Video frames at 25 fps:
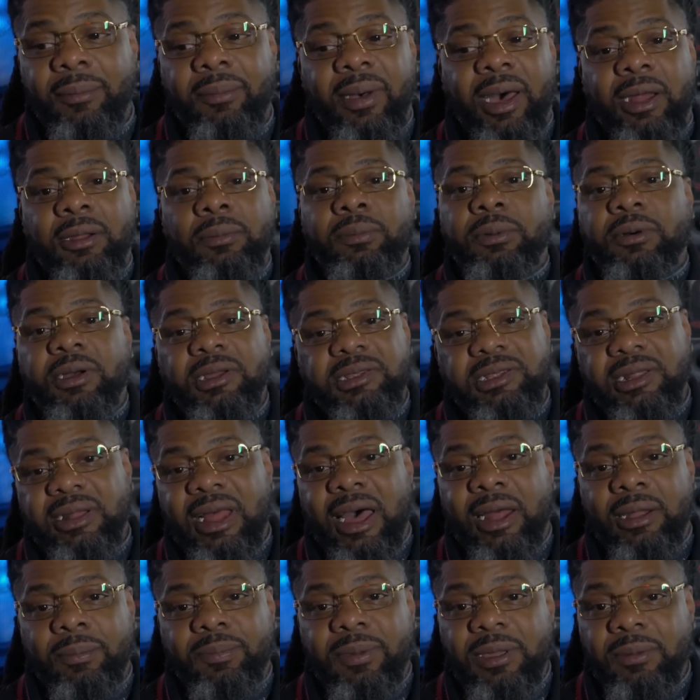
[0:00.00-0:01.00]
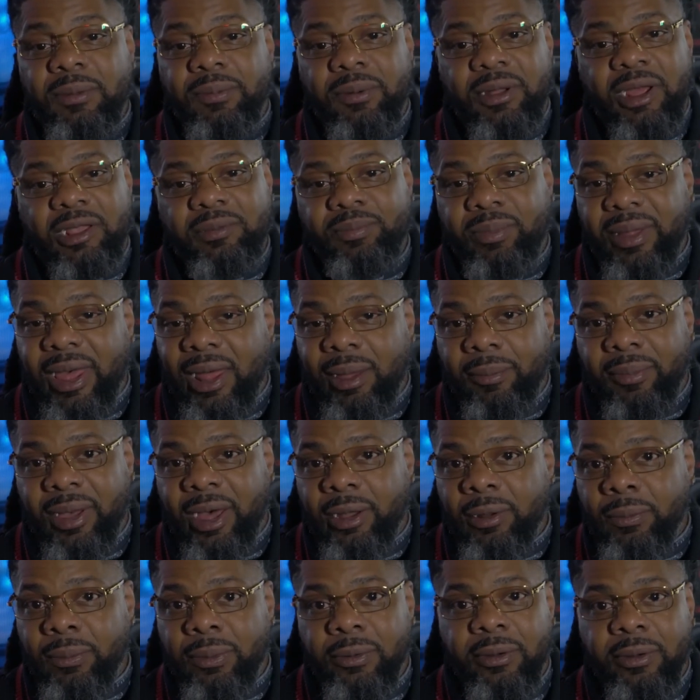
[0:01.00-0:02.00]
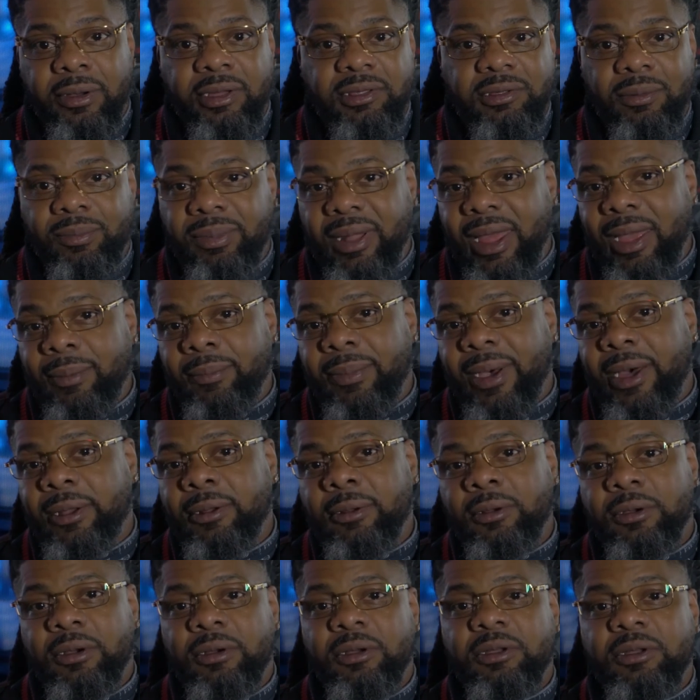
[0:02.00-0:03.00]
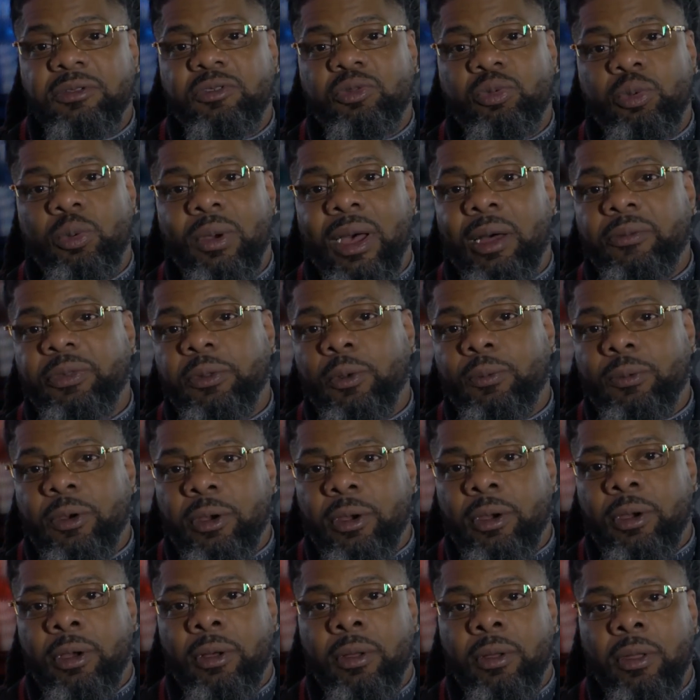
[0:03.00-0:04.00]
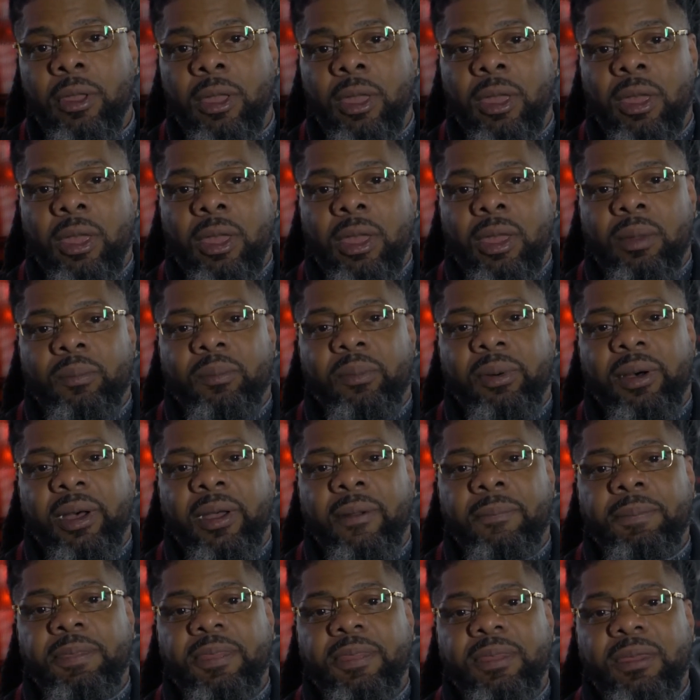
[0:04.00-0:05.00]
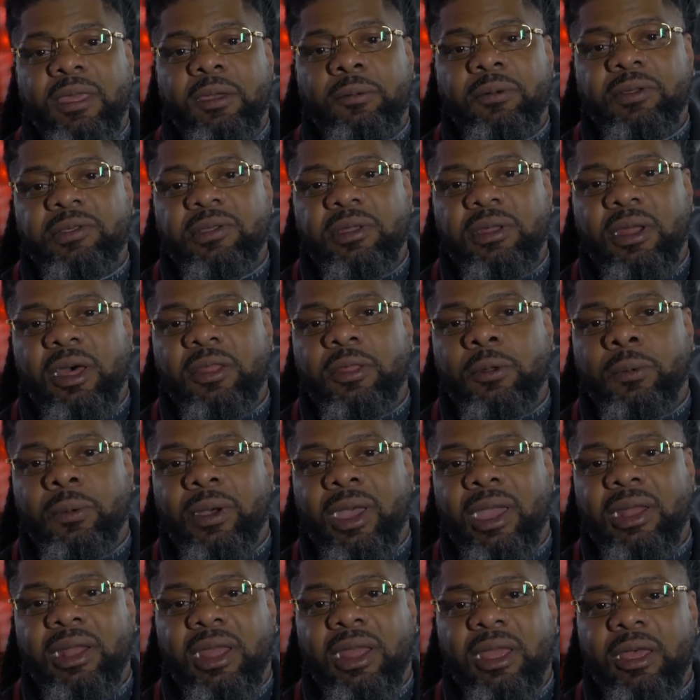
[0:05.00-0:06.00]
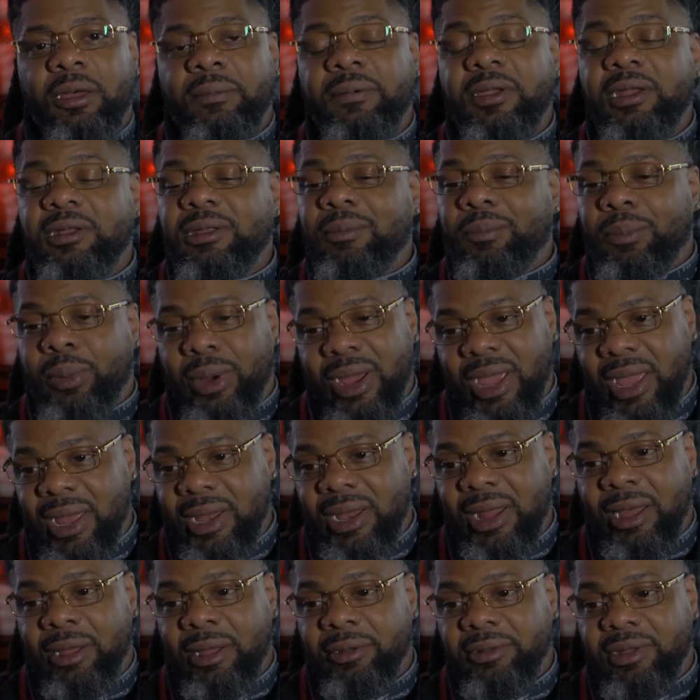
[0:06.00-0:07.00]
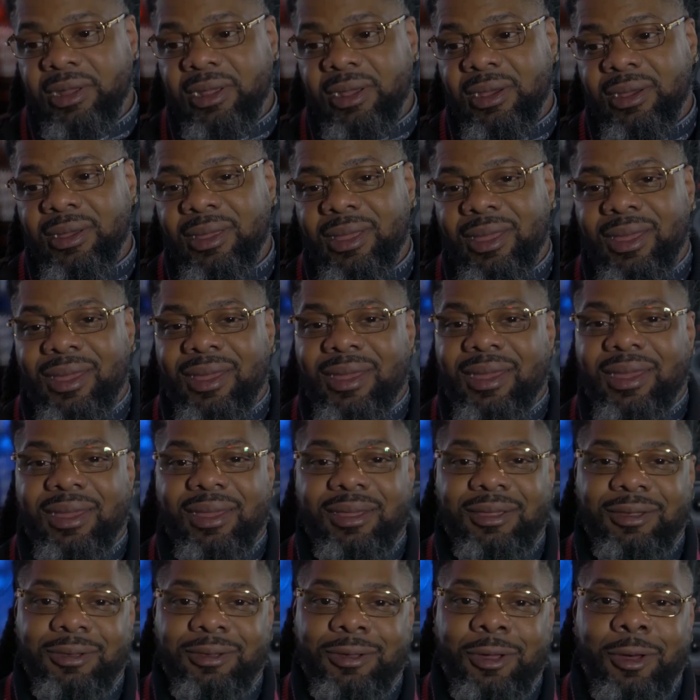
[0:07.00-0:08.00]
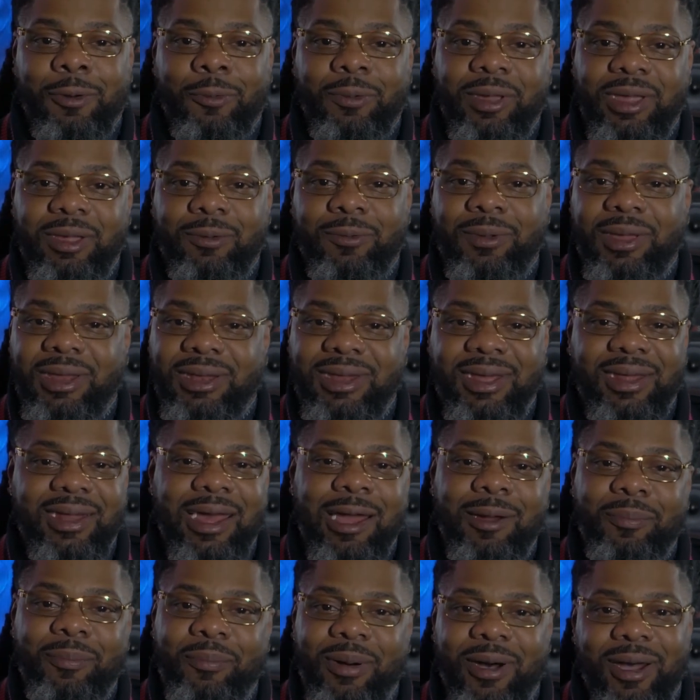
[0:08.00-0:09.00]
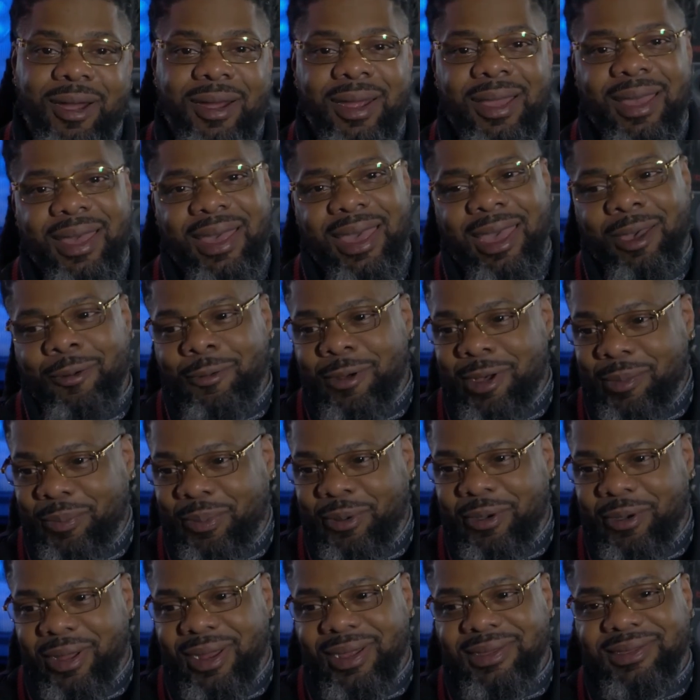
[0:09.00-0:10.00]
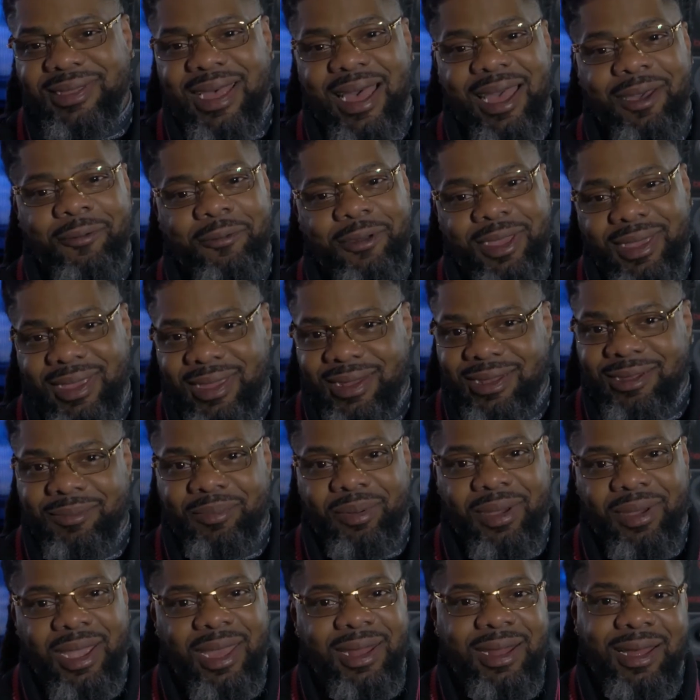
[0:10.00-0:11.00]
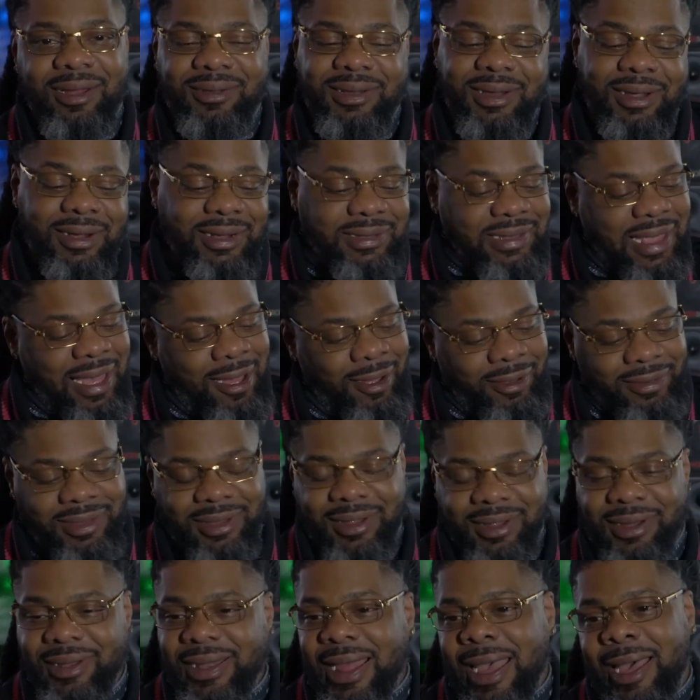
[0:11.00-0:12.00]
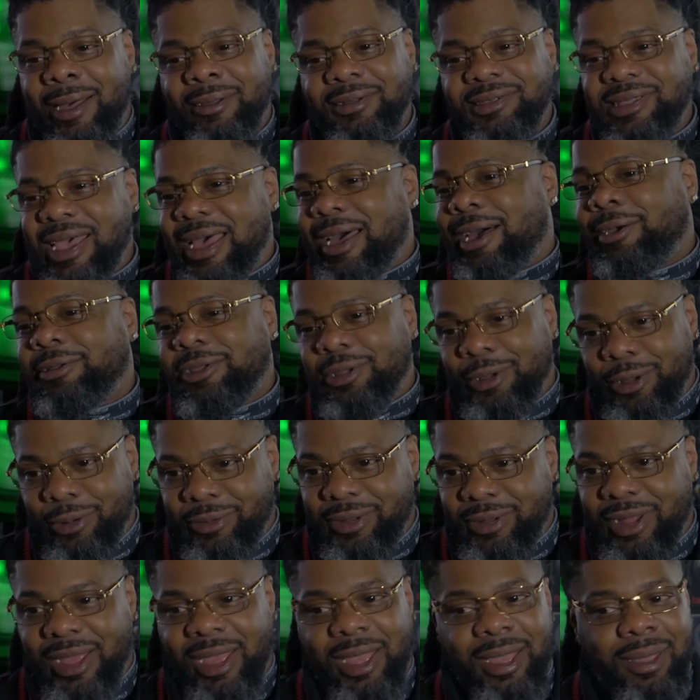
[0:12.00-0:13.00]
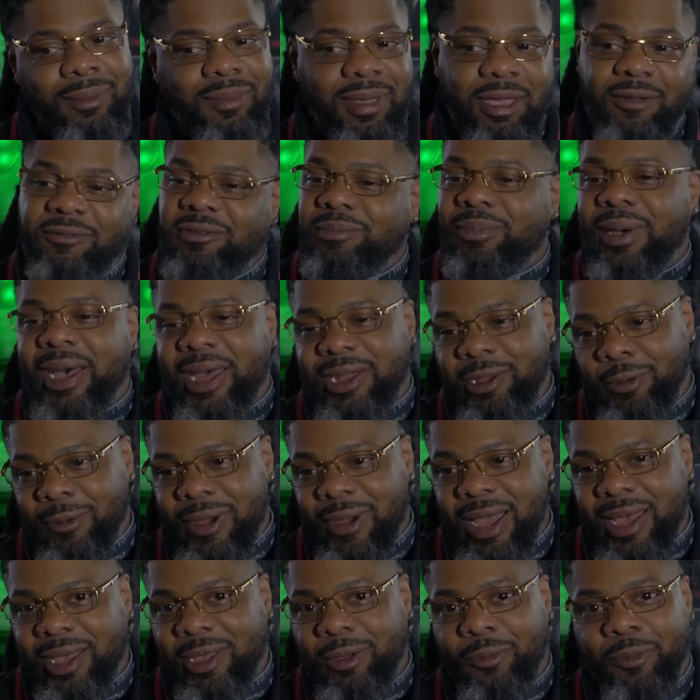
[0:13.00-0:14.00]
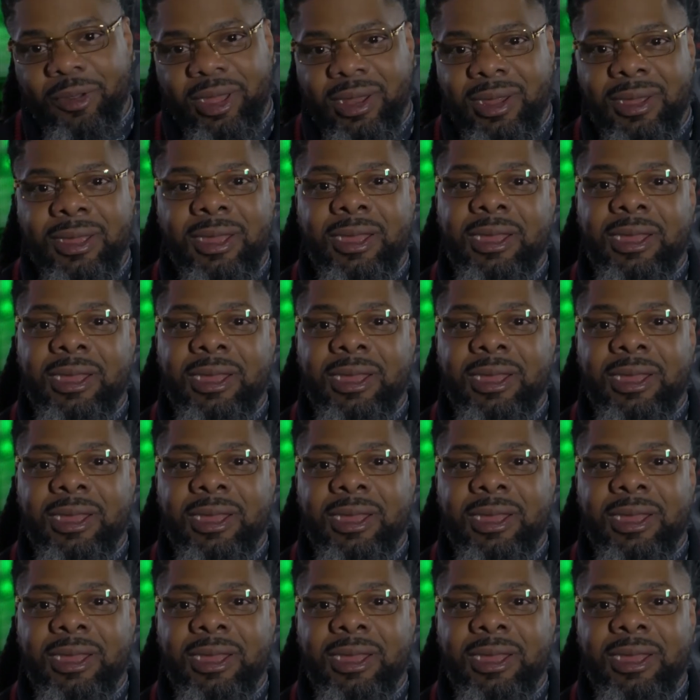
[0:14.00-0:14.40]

bottle boy. It's a lot of people that's black bottle boys or black bottle girls throughout the world. But it was another way to help get the brand out there. And you know, we we did our part at one point in time. We get the brand out there. It's out there now. It's a household name. Everybody yeah. rocking with it.